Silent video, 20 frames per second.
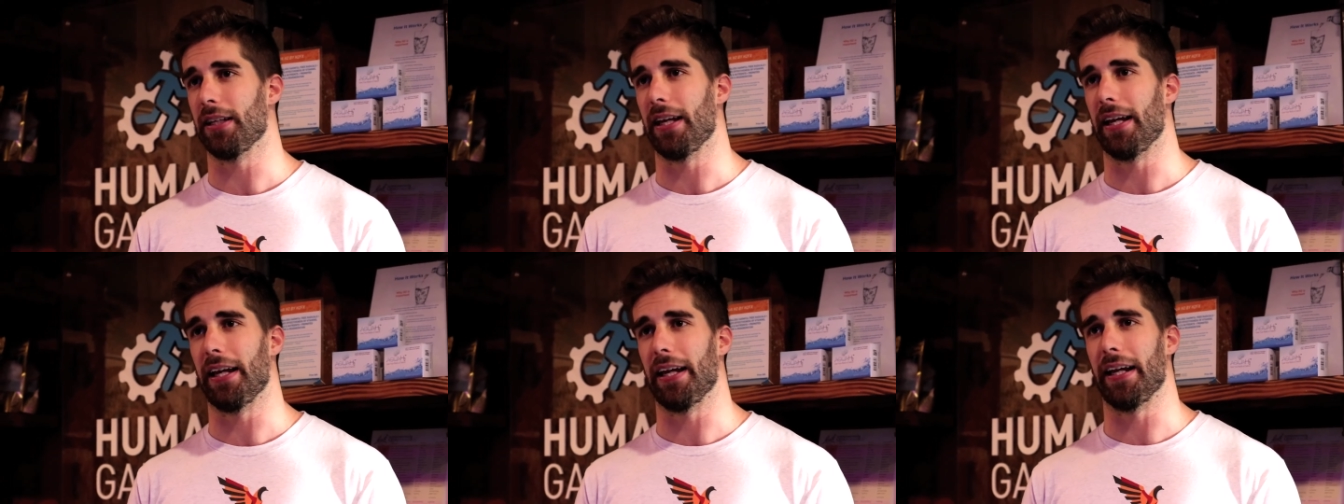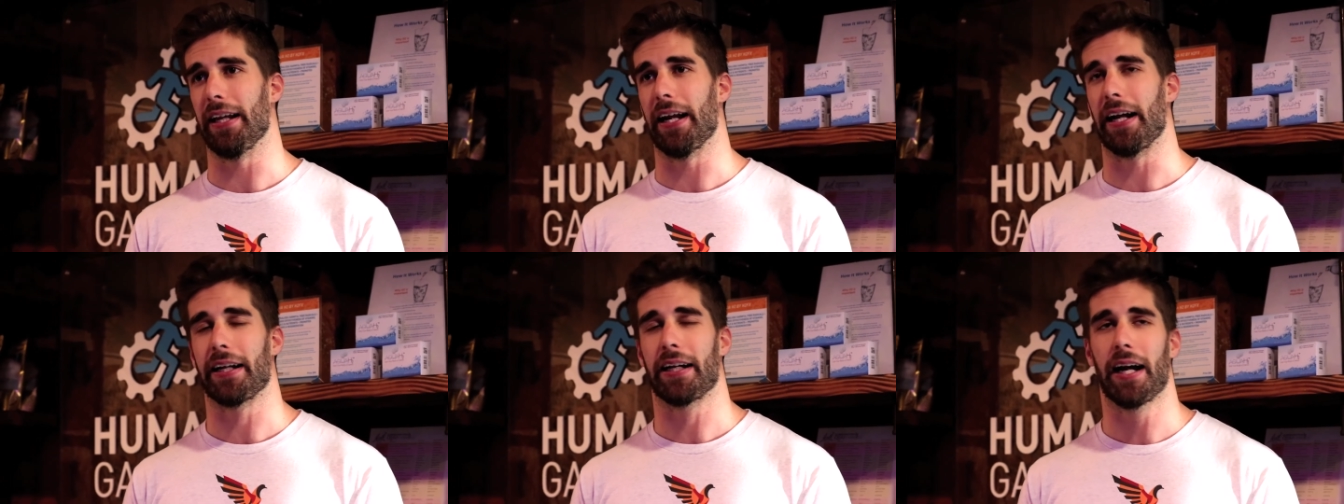
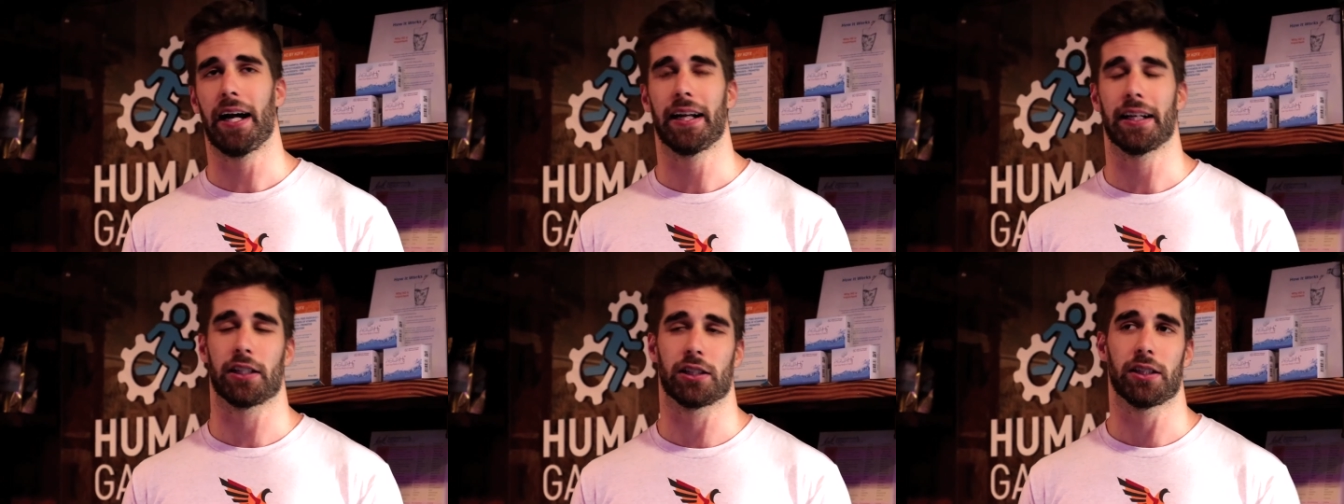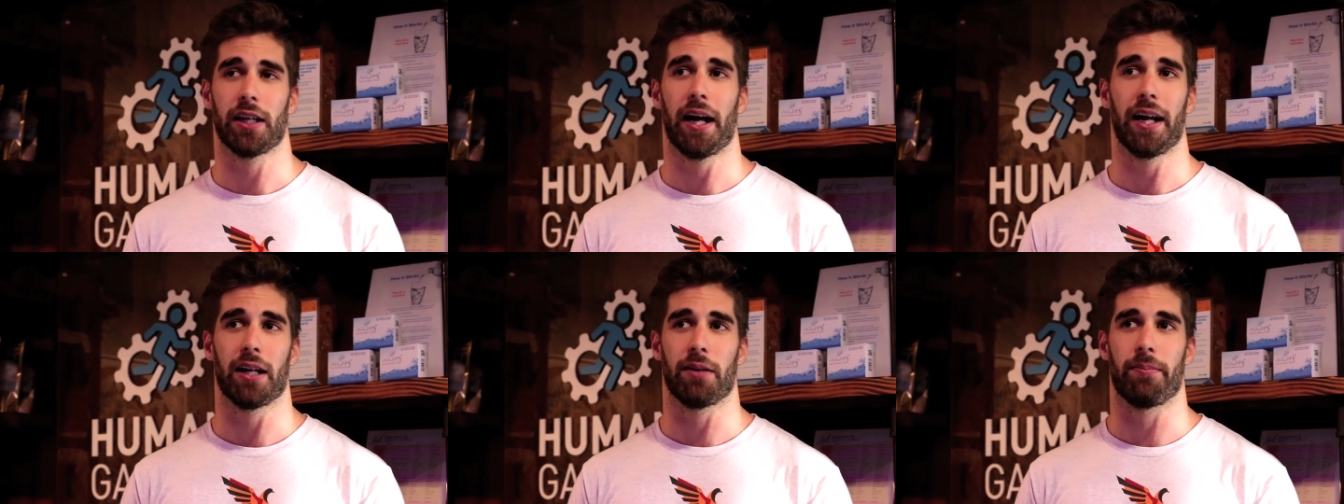and I got
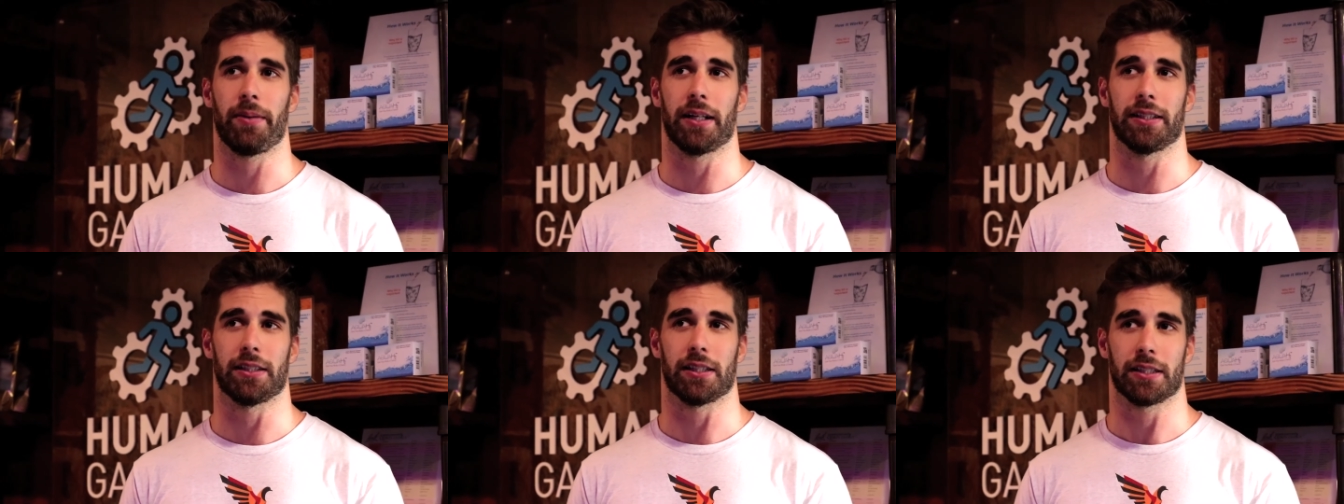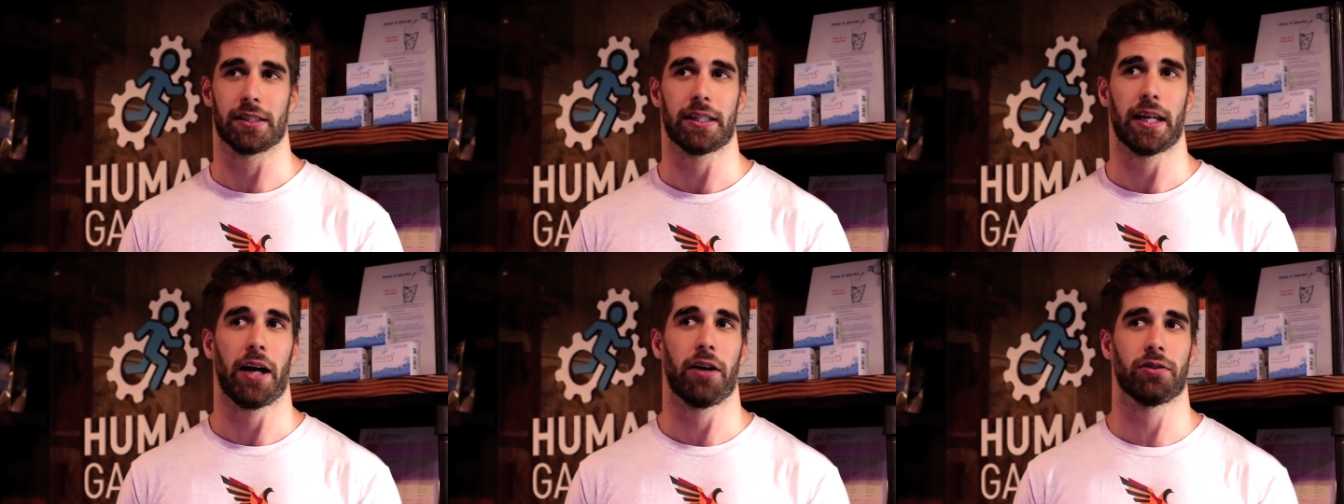excited because it
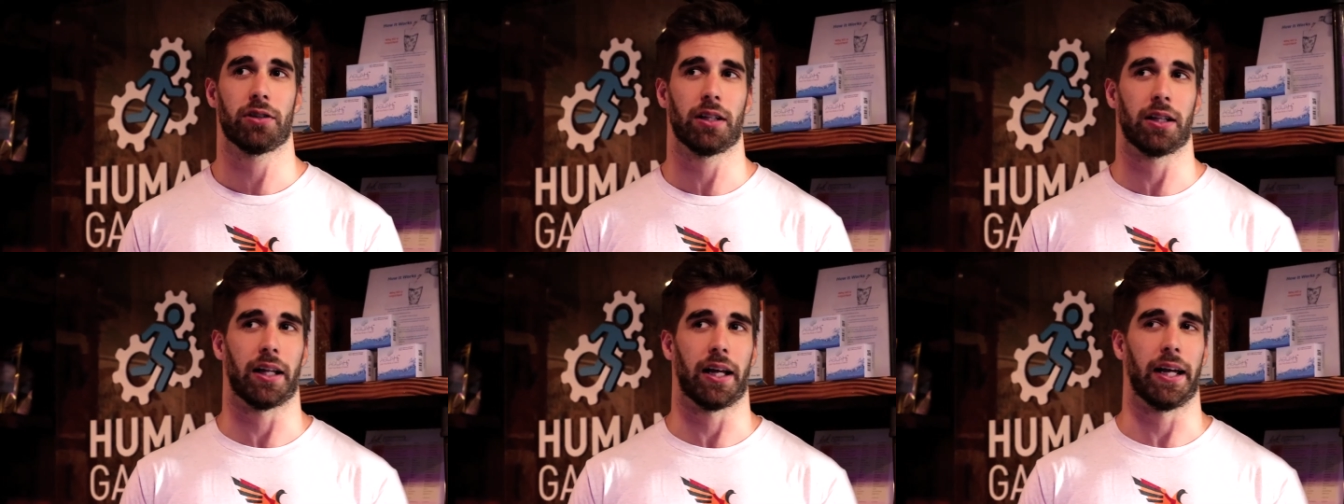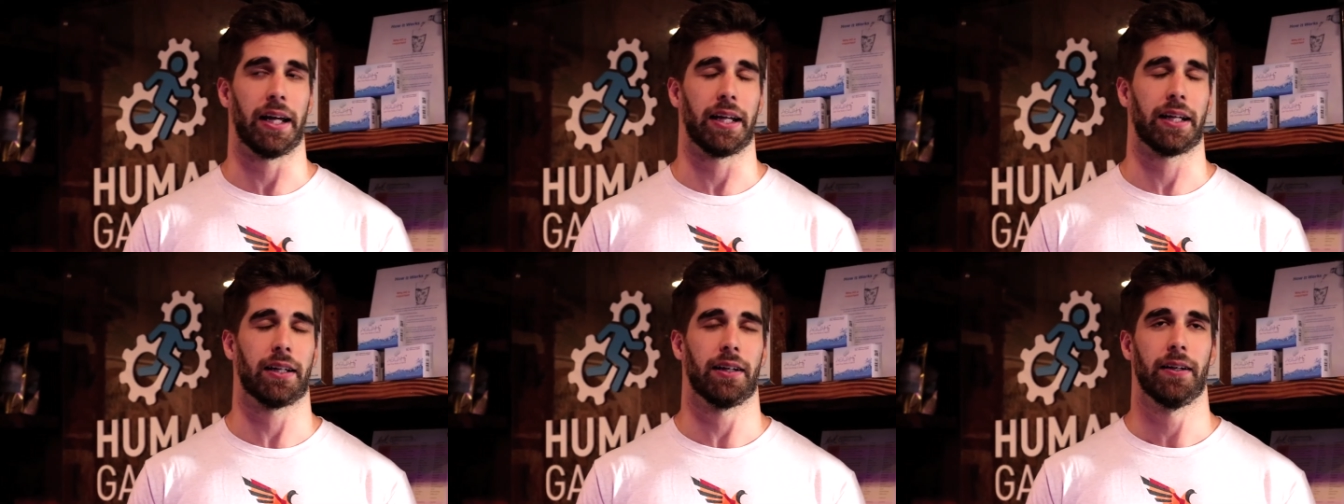sounded
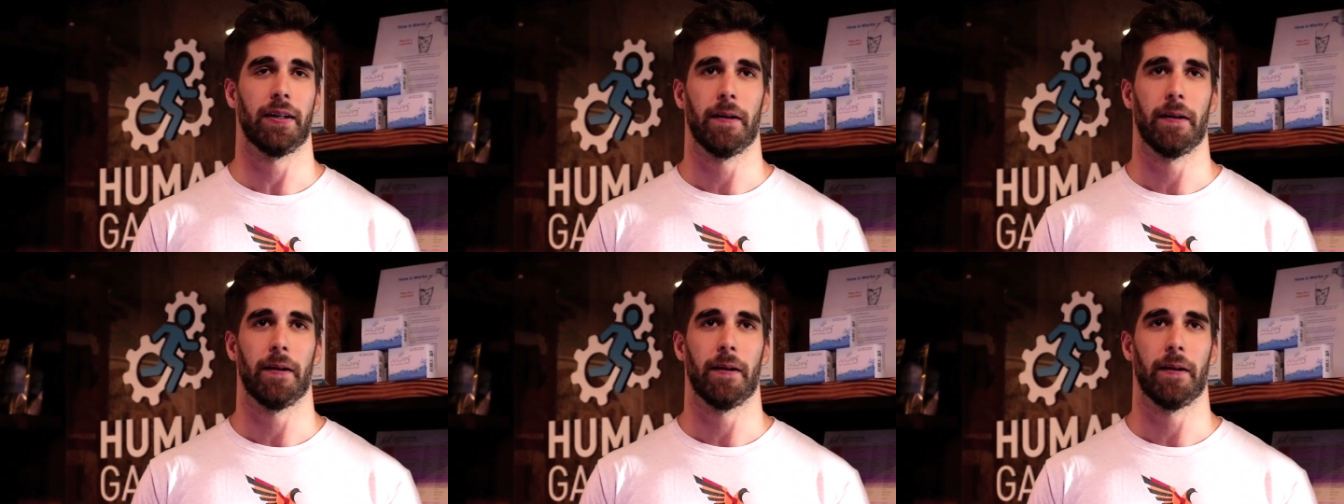like,